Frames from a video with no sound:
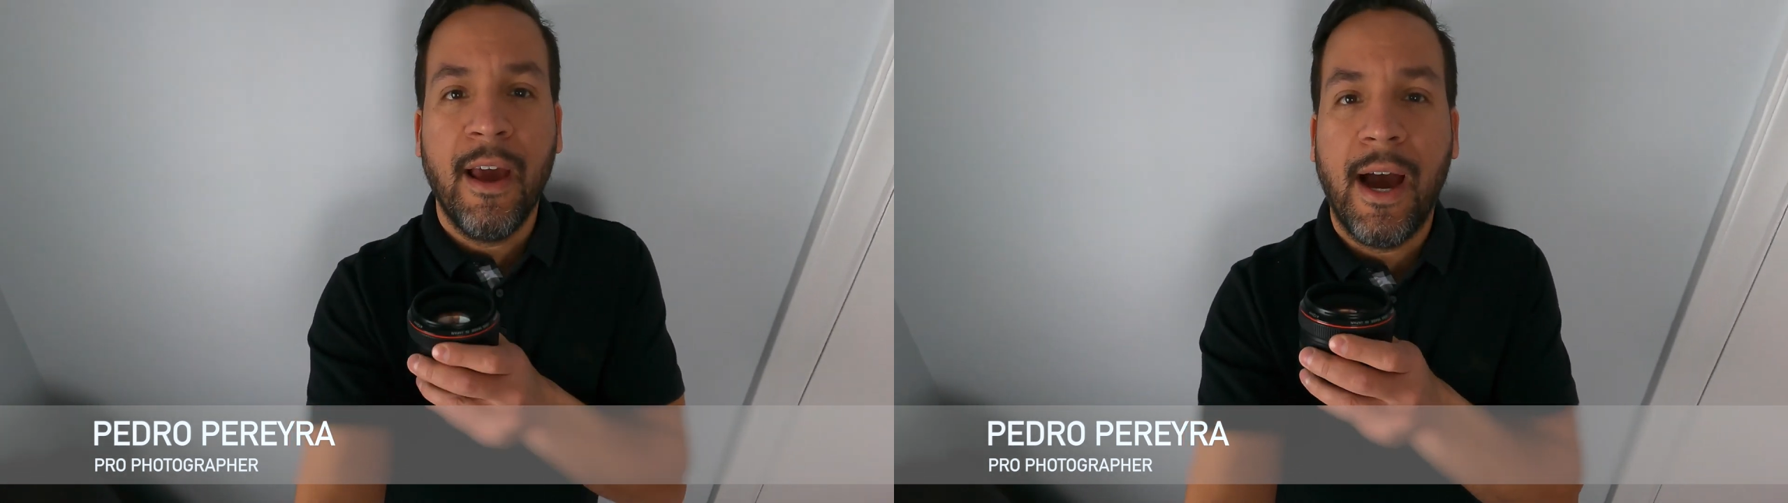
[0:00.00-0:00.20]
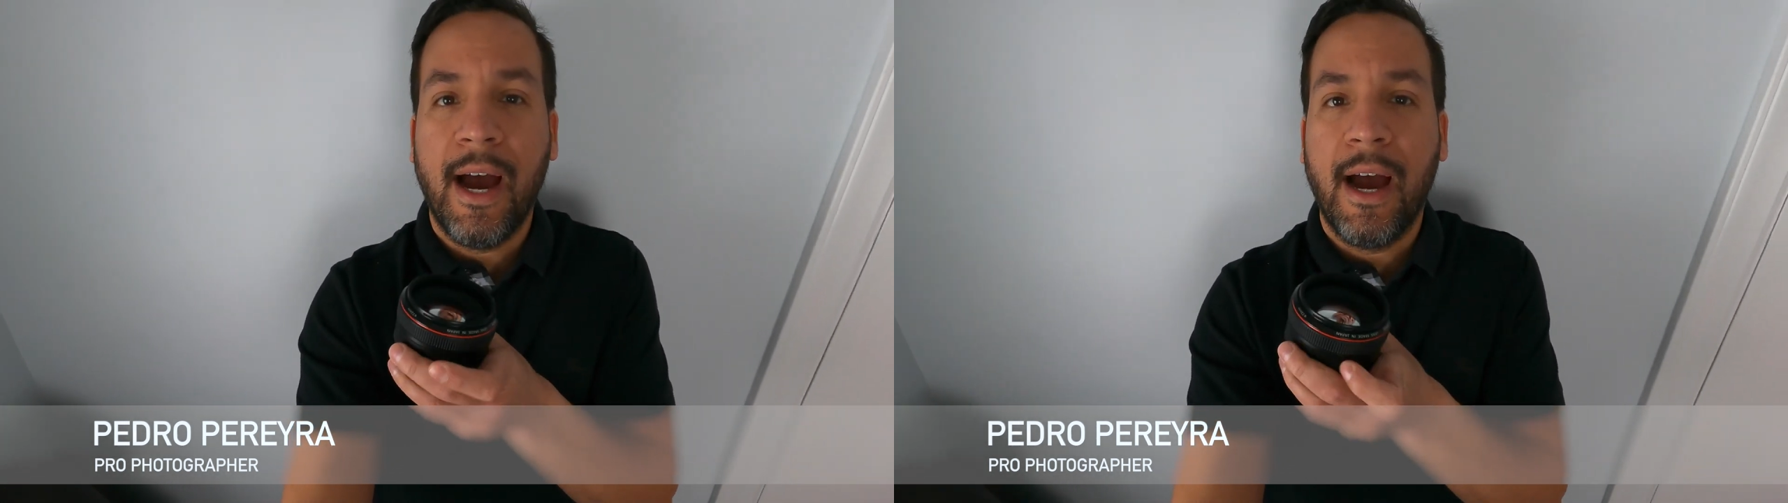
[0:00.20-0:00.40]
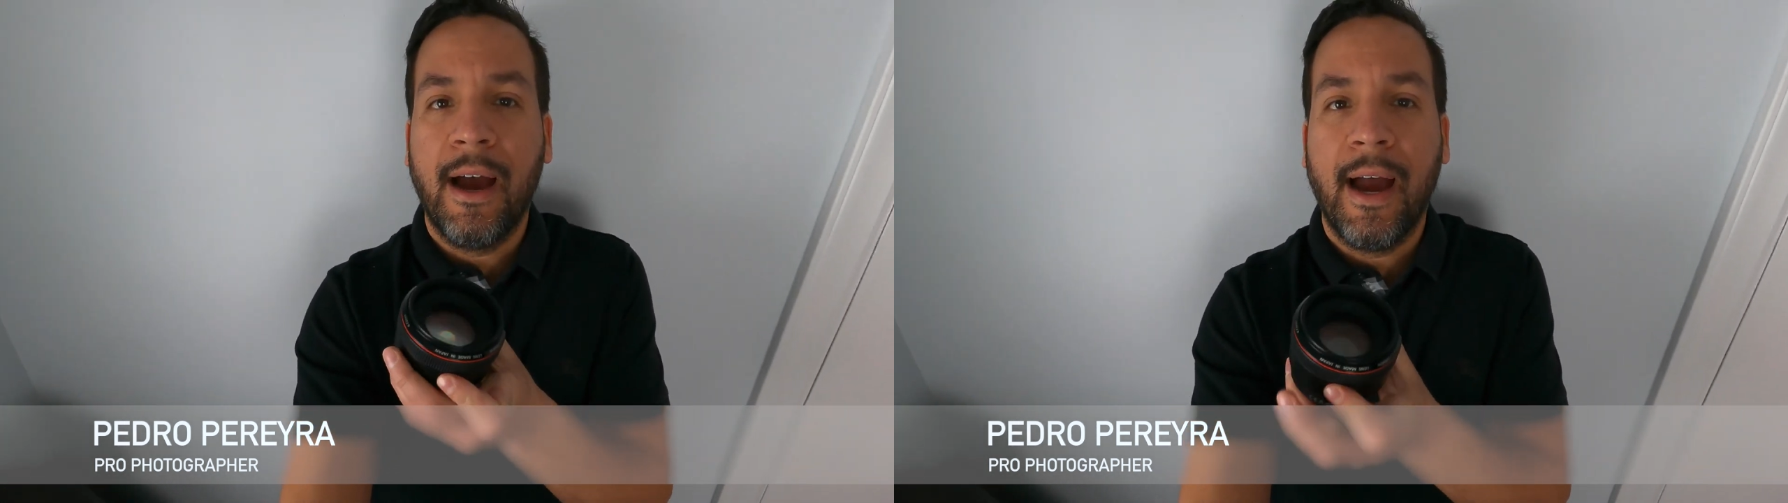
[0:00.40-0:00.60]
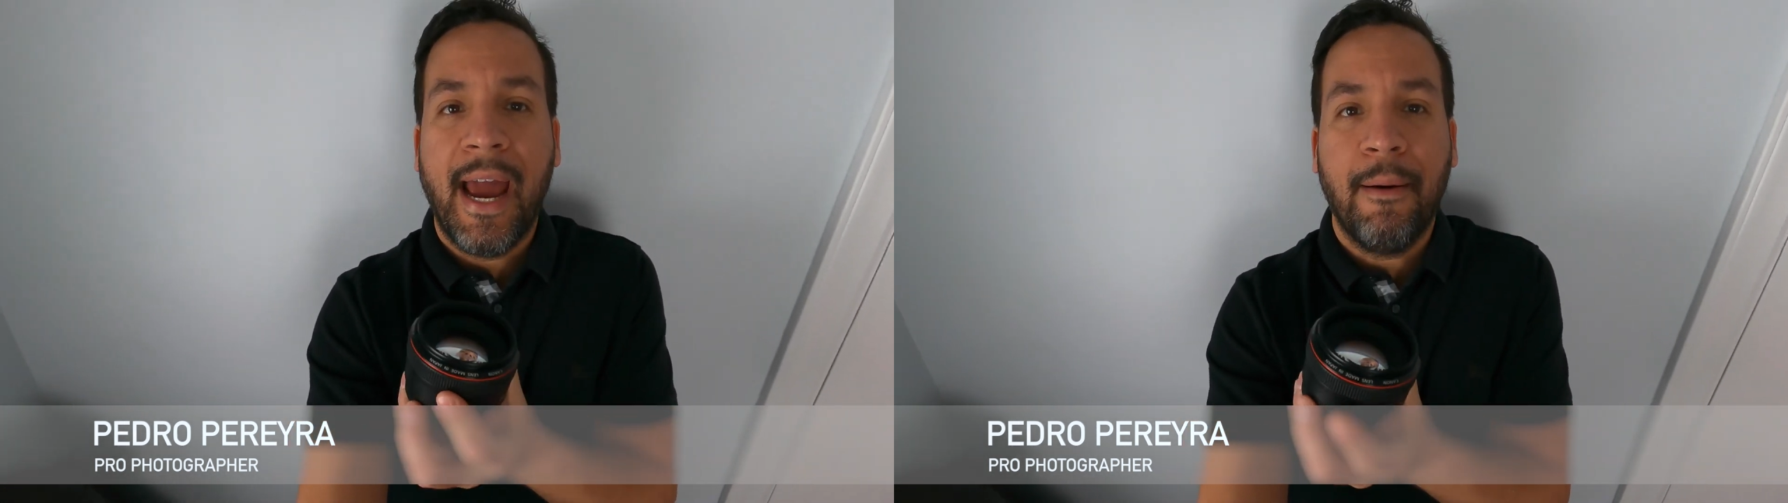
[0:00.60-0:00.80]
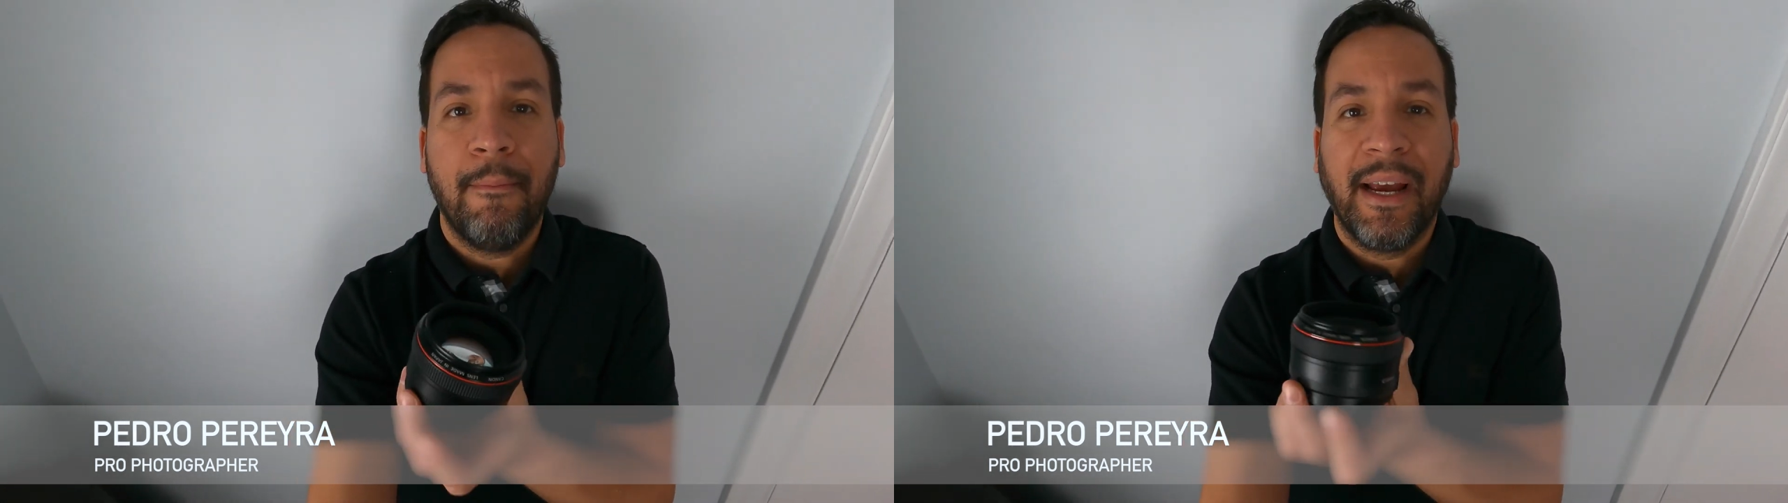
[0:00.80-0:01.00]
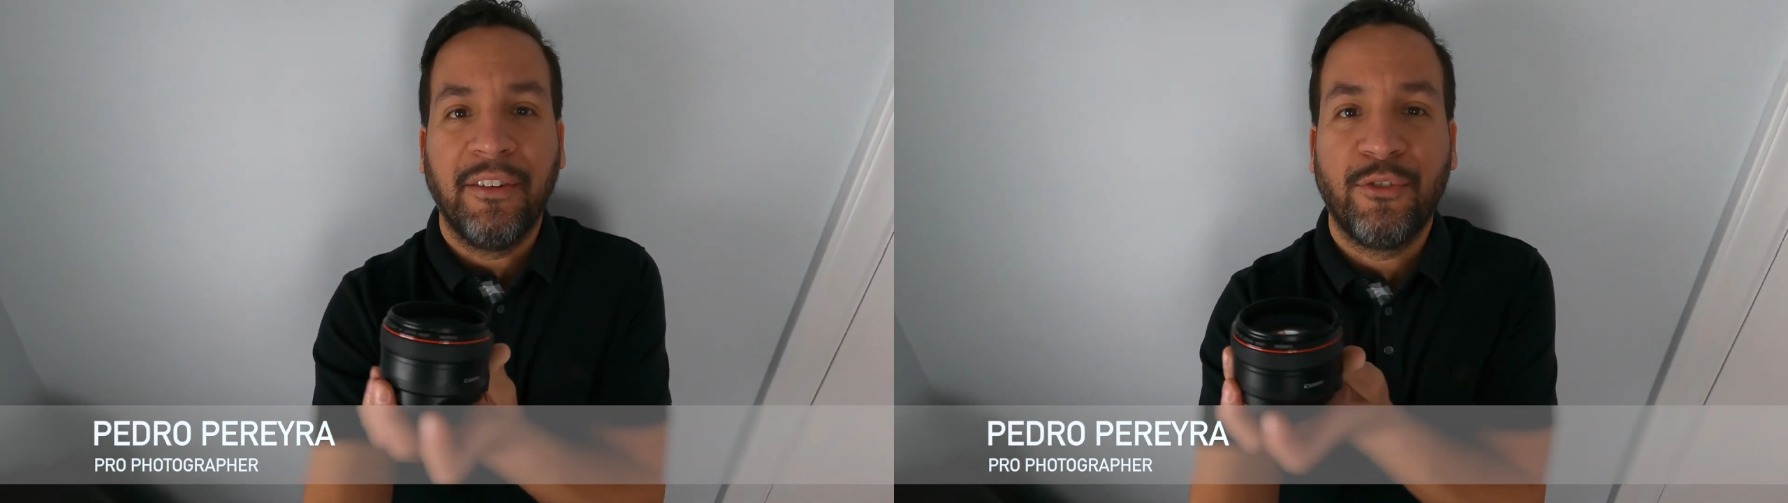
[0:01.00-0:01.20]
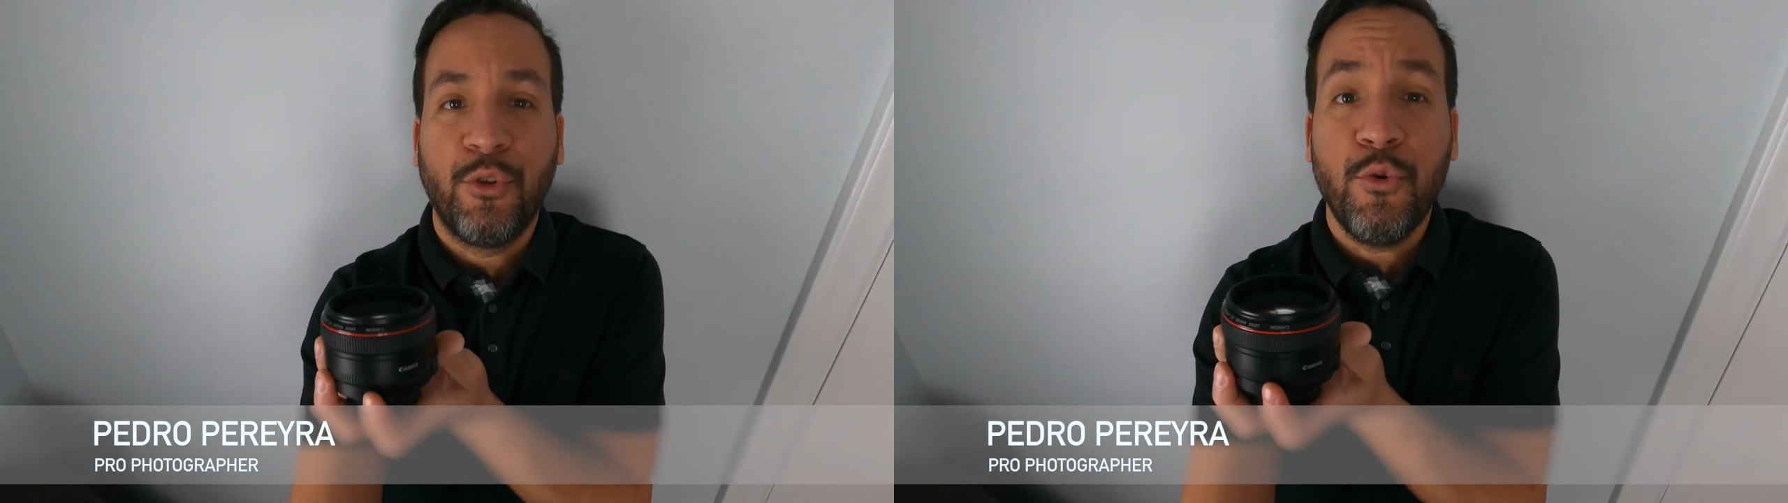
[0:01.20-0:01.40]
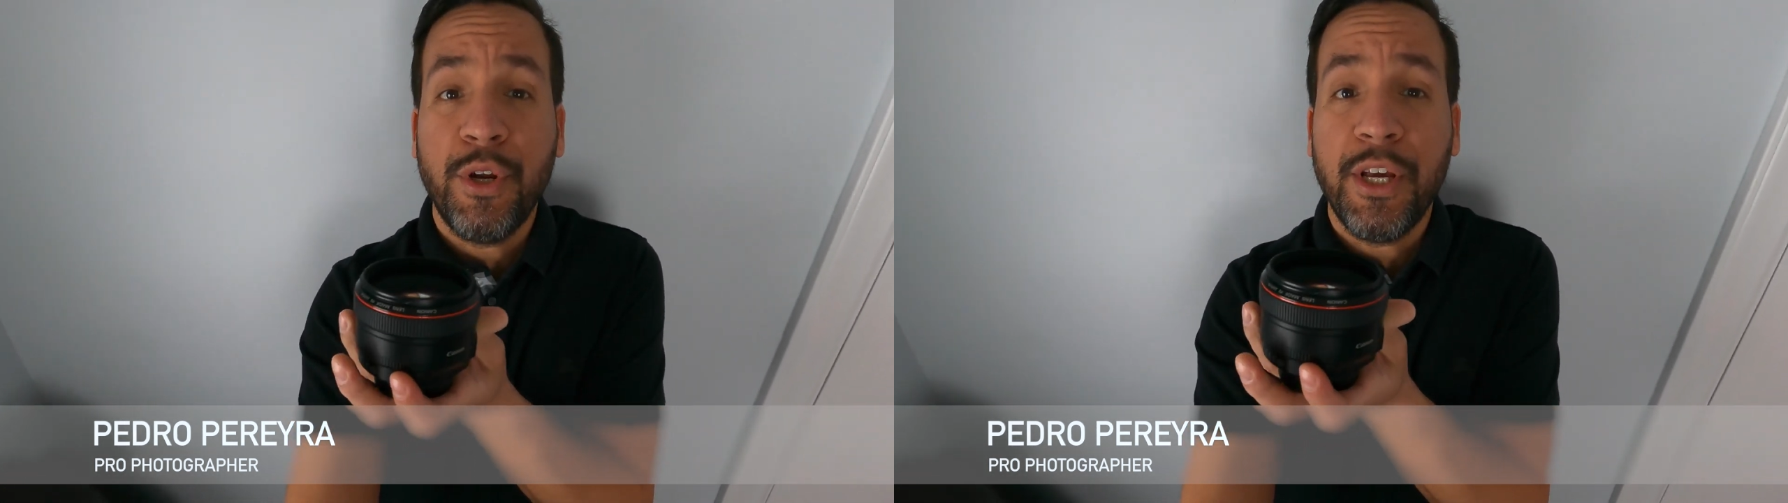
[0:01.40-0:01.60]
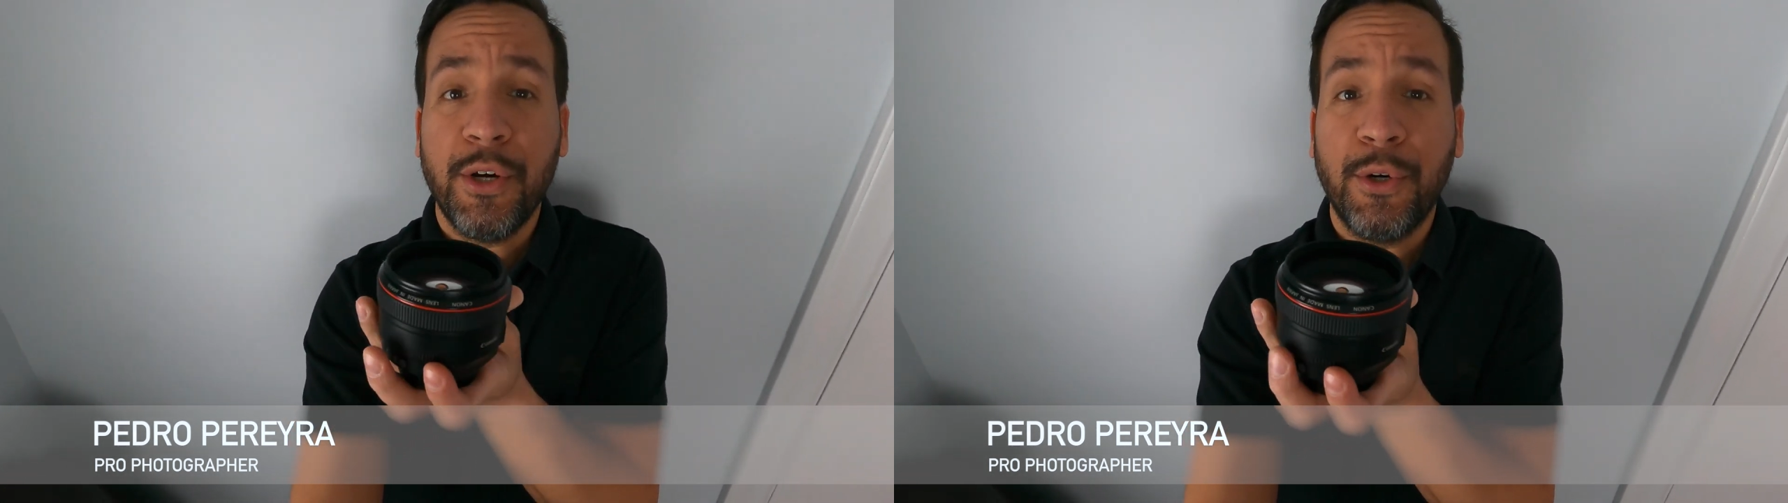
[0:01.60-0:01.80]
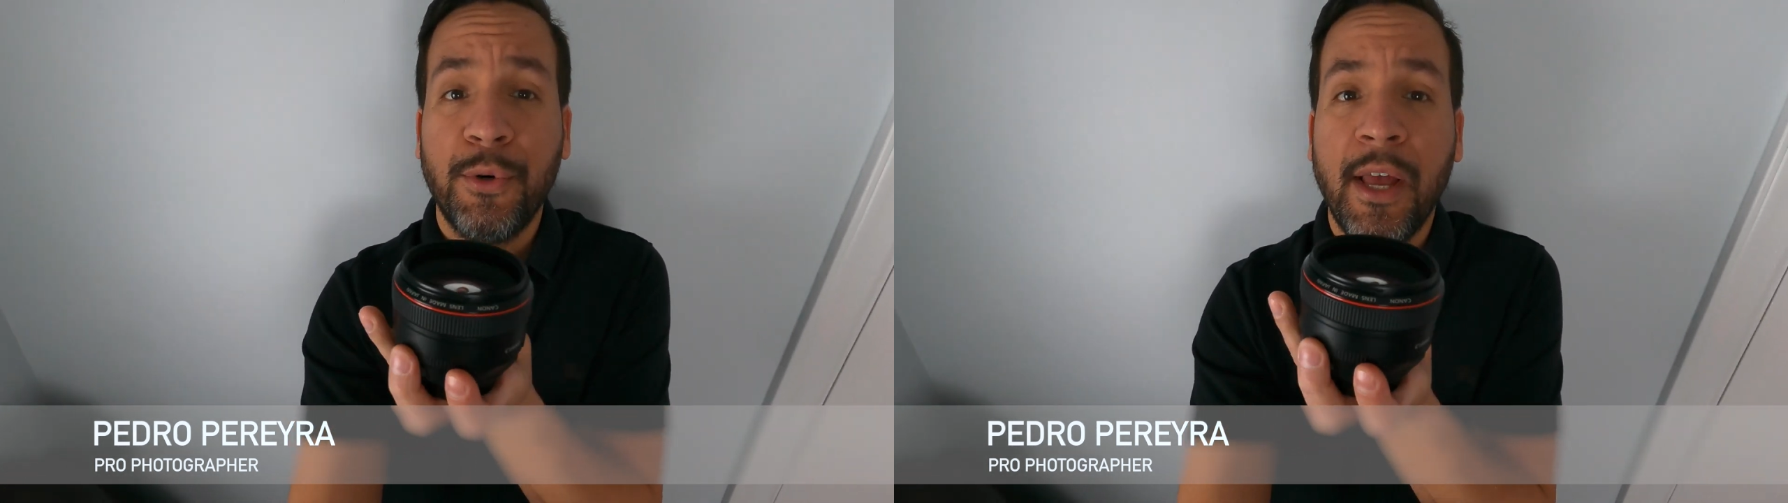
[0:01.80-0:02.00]
at my
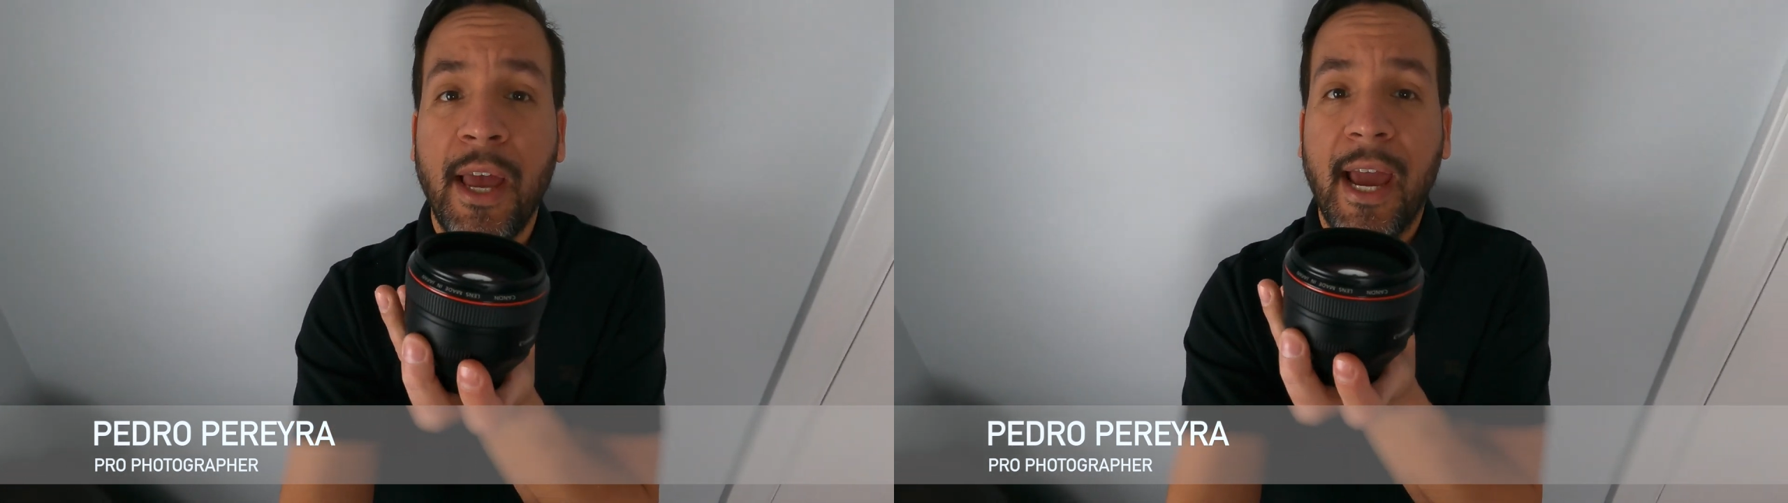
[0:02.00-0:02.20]
studio,